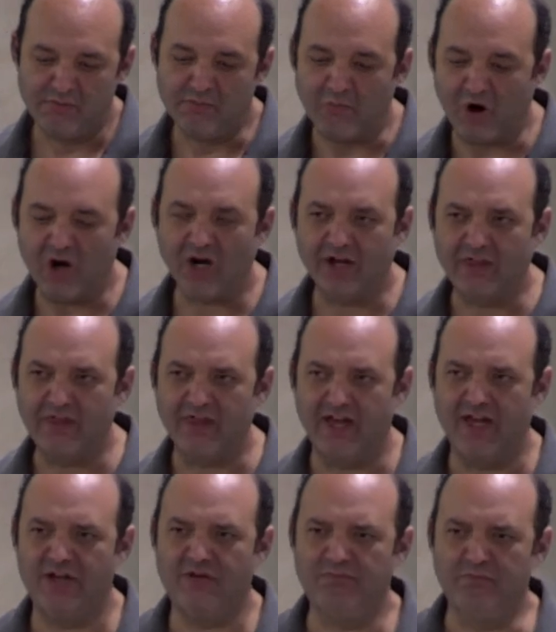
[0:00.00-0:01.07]
Mark,
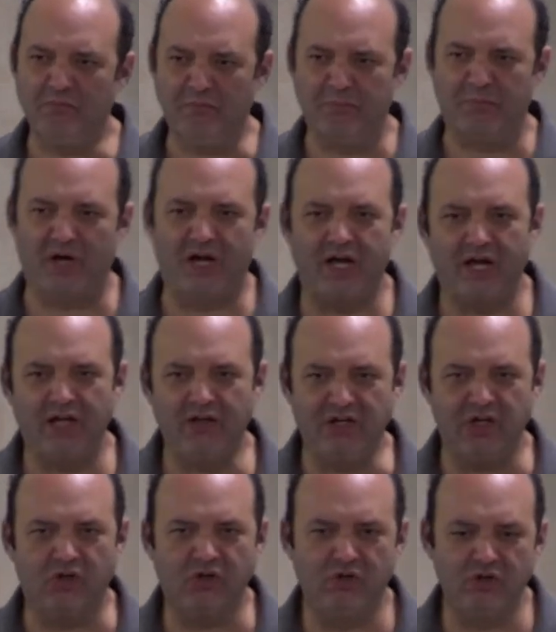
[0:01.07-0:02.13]
then, by
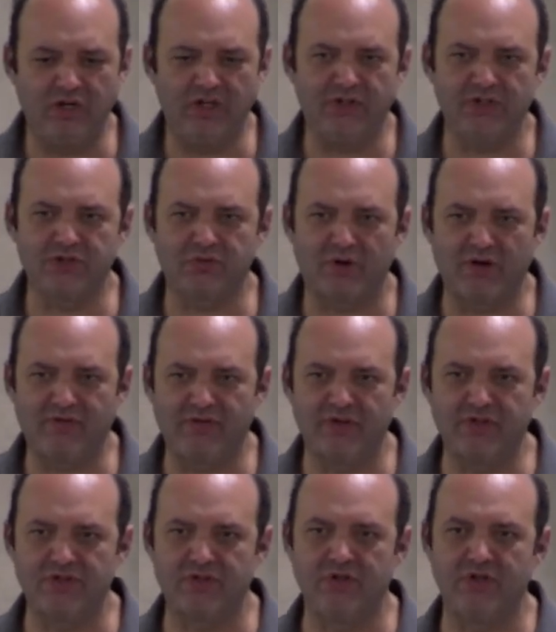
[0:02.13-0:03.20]
including this
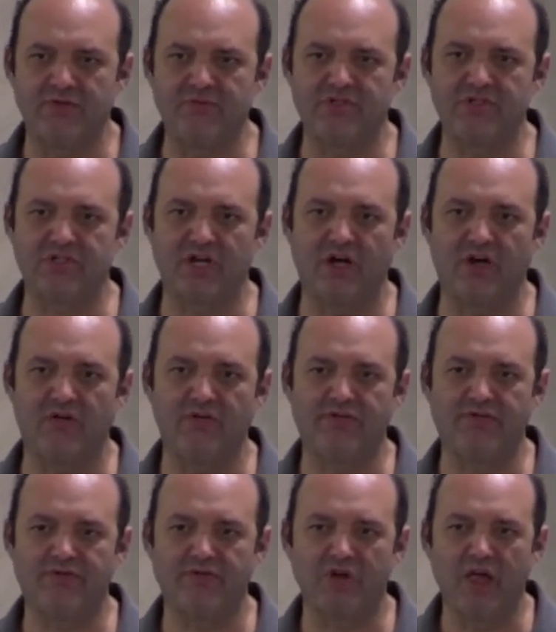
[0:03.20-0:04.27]
reference to
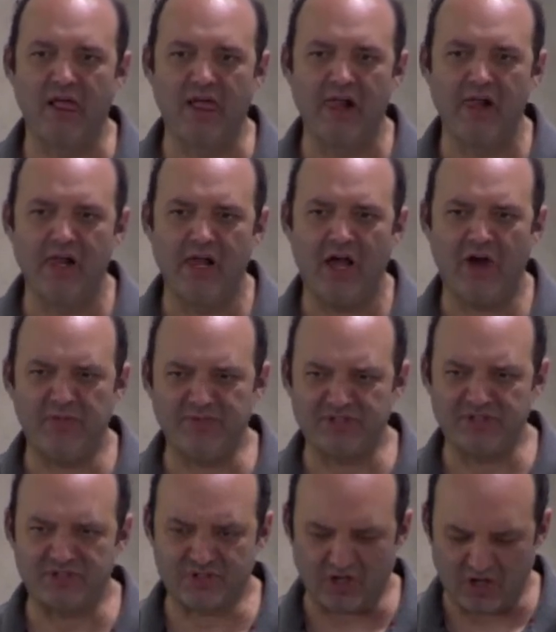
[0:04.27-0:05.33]
himself,
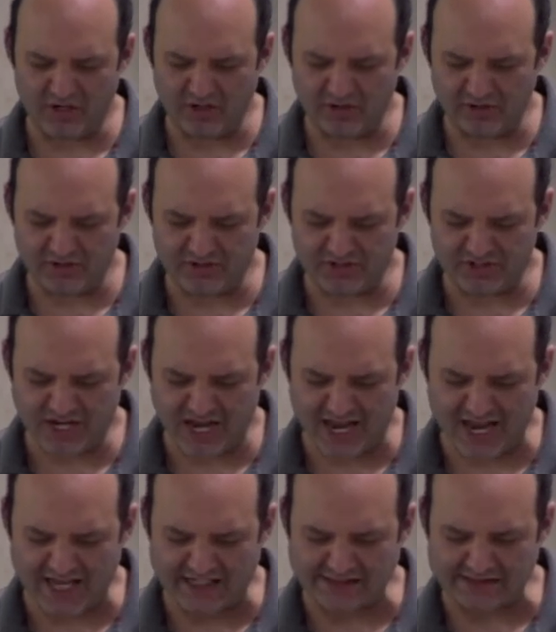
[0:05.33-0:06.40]
helps us to
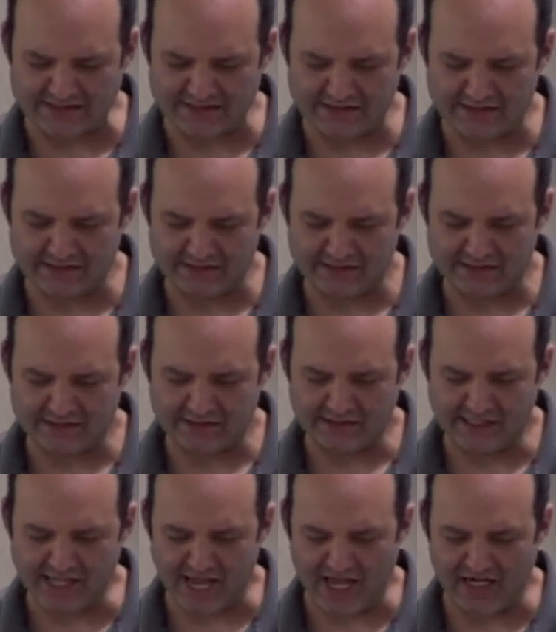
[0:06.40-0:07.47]
understand
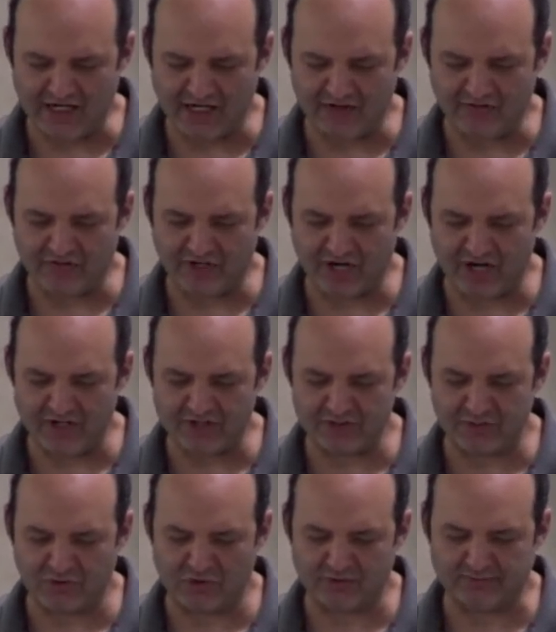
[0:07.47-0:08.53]
the ending of the
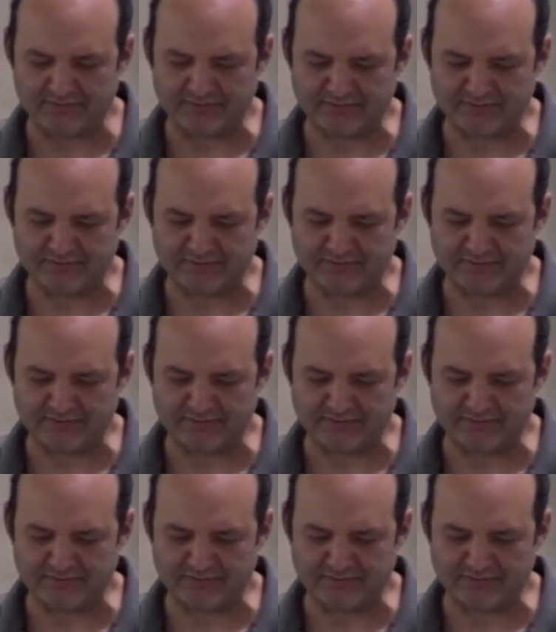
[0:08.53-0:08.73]
gospel.